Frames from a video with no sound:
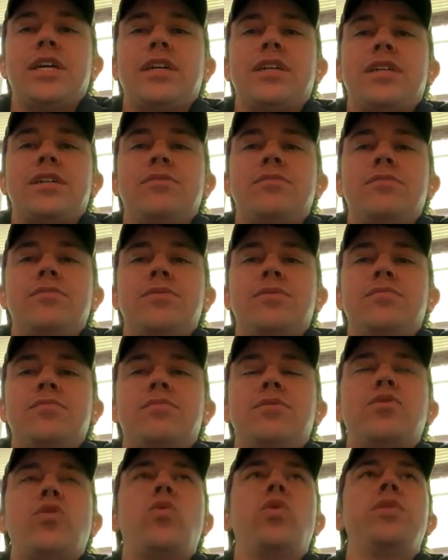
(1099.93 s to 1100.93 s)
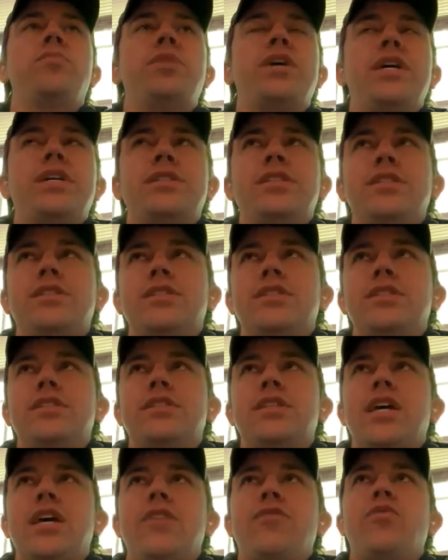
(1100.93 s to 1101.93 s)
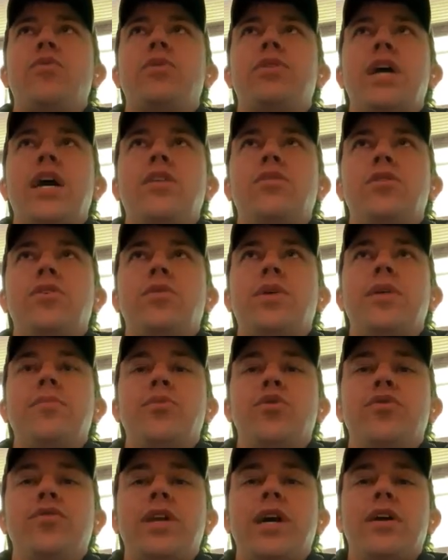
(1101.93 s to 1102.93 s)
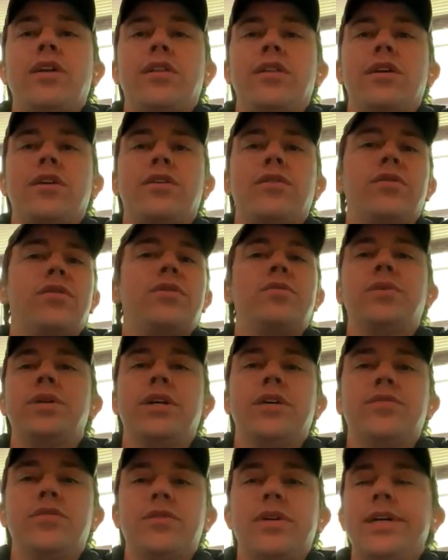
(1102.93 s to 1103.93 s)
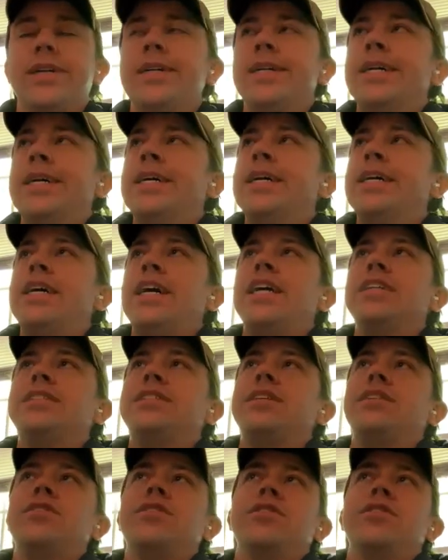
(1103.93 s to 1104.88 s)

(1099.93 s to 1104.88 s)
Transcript: like, Coinbase isn't safe. Where how do I move it out of there or whatever? Right? I say,